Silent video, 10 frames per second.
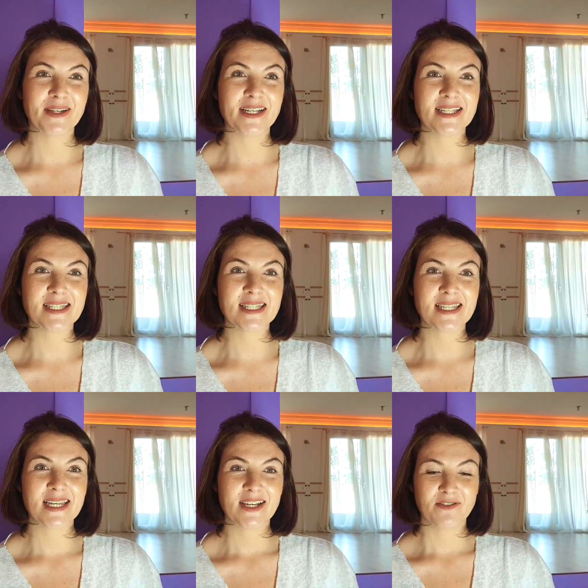
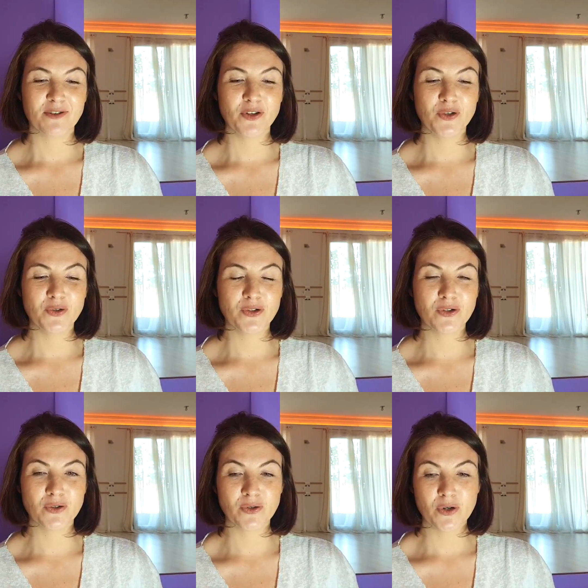is for you
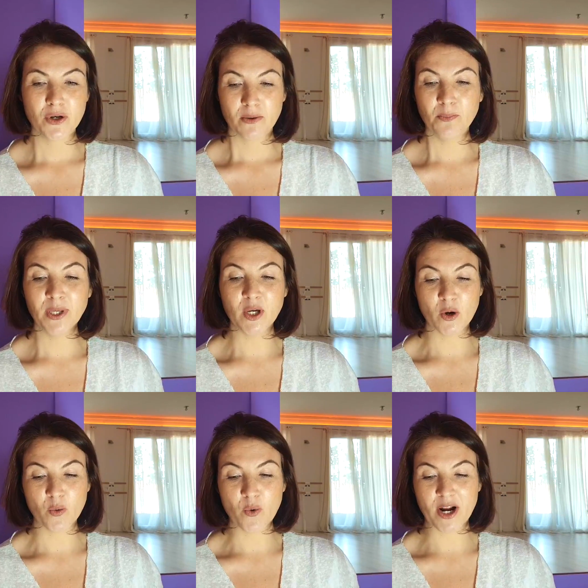to be
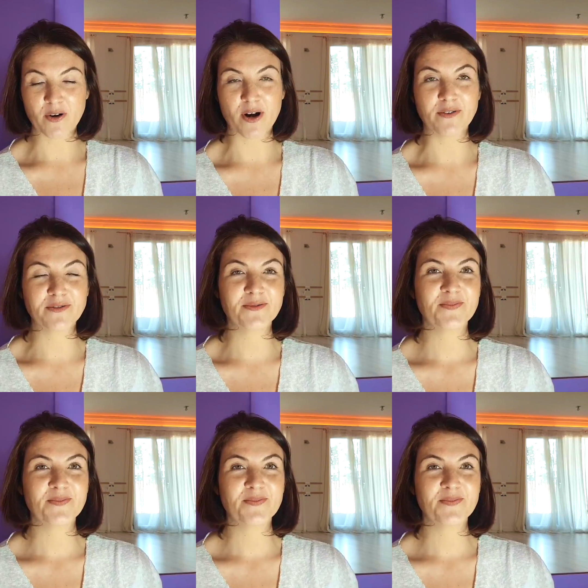aware of.